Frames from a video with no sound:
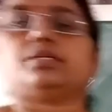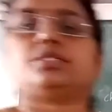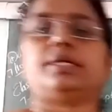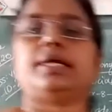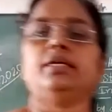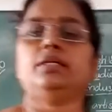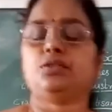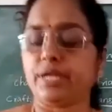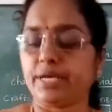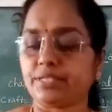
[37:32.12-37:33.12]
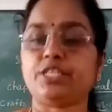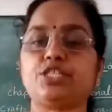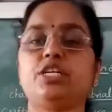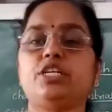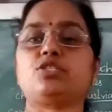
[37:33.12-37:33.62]
Children, today's
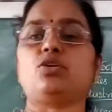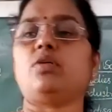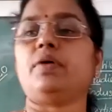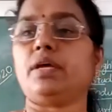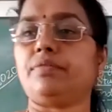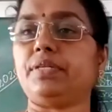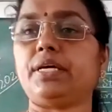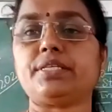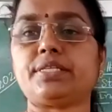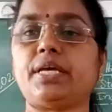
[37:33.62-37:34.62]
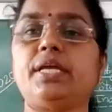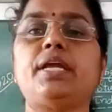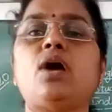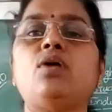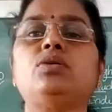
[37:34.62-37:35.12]
session is over. If there is any
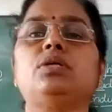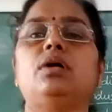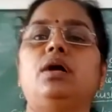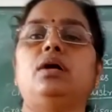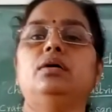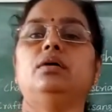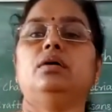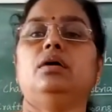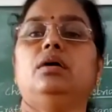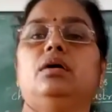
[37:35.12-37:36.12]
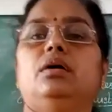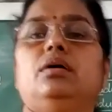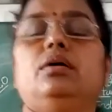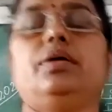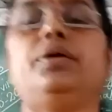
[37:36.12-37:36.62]
doubt,
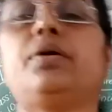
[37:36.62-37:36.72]
you